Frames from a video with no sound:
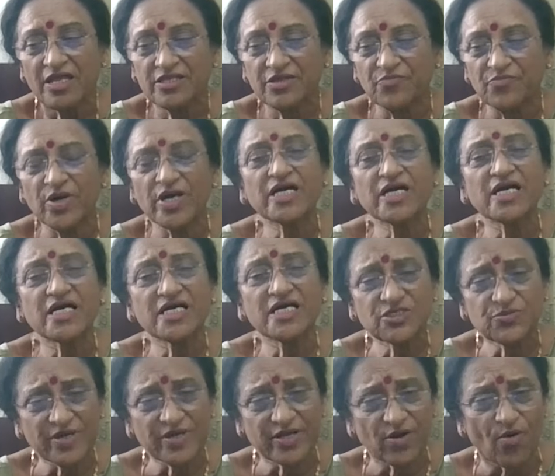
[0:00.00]
the
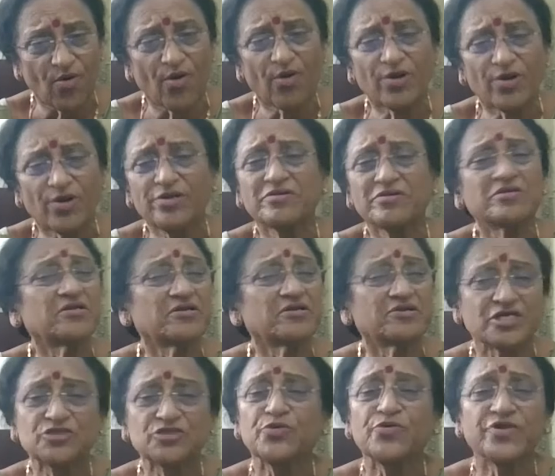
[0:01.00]
workers were all
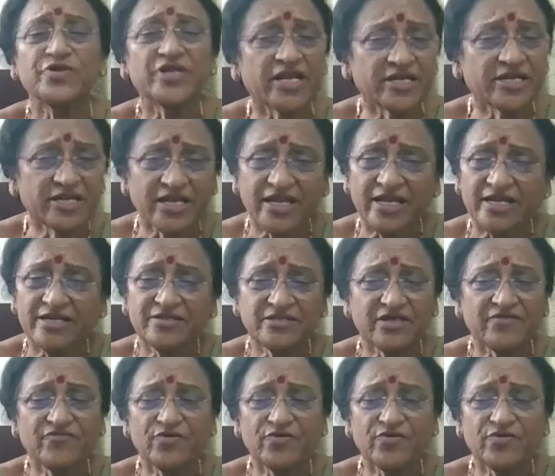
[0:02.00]
disoriented.